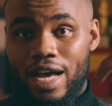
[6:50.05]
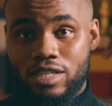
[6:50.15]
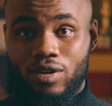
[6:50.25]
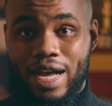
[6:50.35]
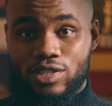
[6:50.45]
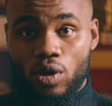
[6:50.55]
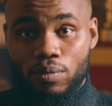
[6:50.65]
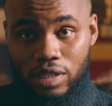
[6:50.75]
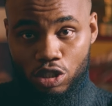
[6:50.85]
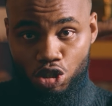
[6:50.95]
as long as
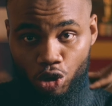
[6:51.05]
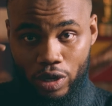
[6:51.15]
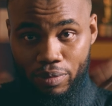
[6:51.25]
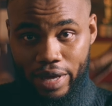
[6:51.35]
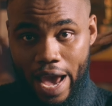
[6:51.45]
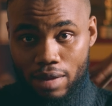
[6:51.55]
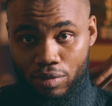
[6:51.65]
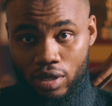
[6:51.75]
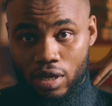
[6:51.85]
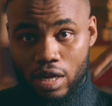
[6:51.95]
something is showing behind
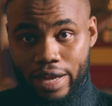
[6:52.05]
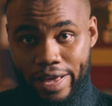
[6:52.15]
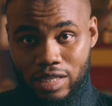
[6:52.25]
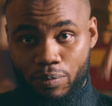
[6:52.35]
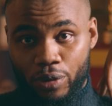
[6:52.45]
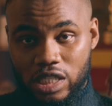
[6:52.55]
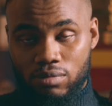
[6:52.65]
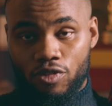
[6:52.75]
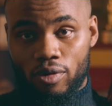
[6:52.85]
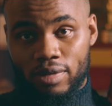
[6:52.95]
me that is
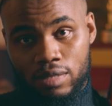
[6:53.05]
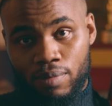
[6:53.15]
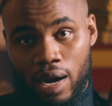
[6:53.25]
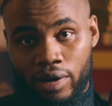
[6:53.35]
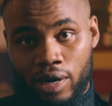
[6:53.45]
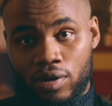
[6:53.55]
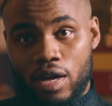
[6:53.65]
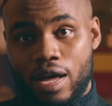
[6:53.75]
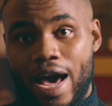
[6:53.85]
separating me from this background,